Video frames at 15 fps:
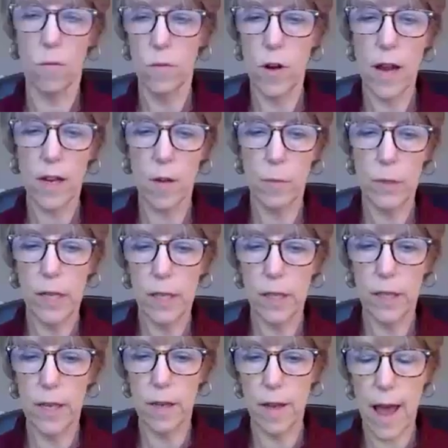they're not
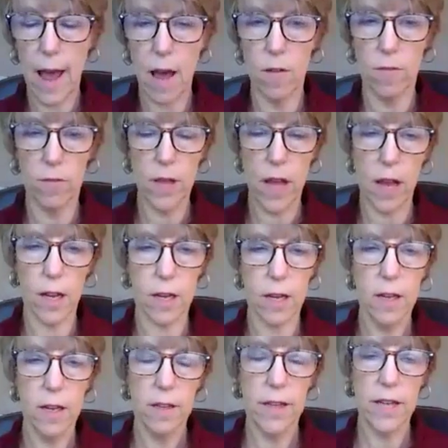completely out of luck.
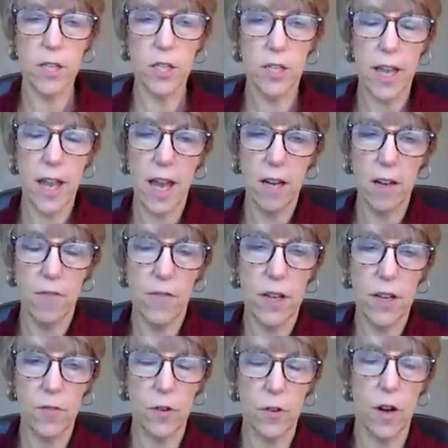They just can't
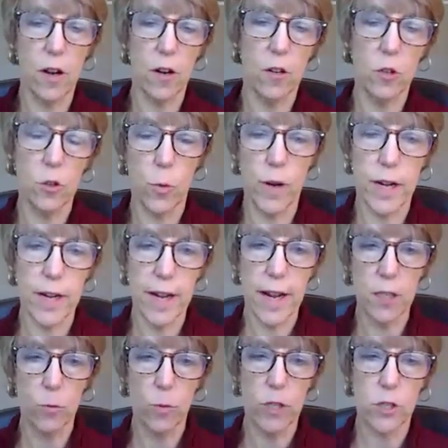evict for 120
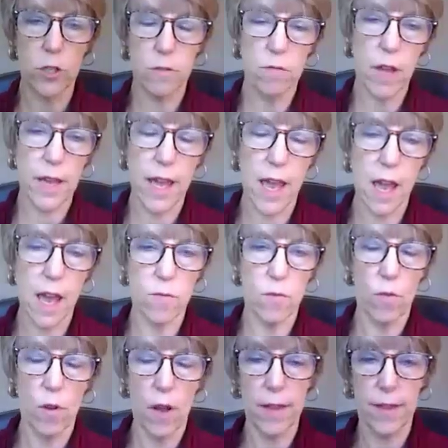days, which they can't
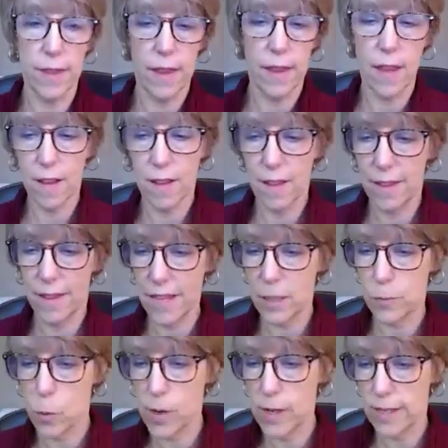at this
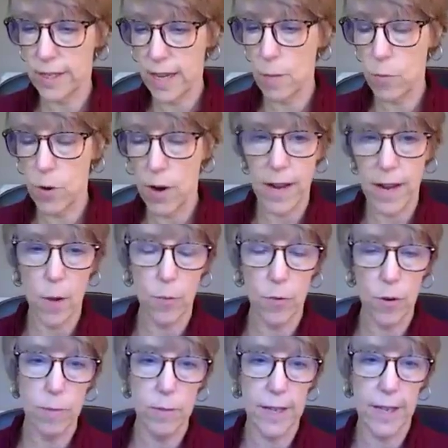point in time right now,
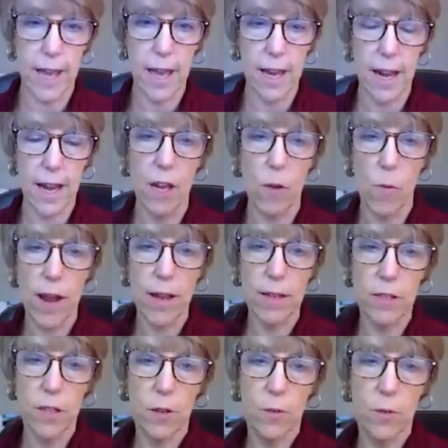probably can't anyway.
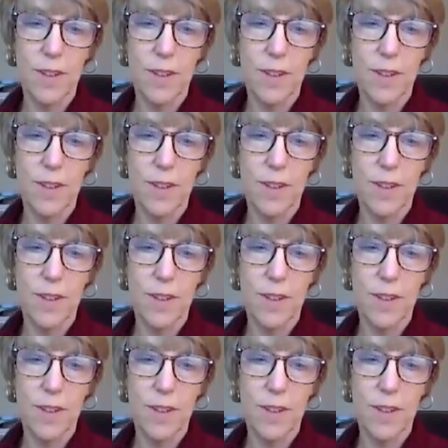So,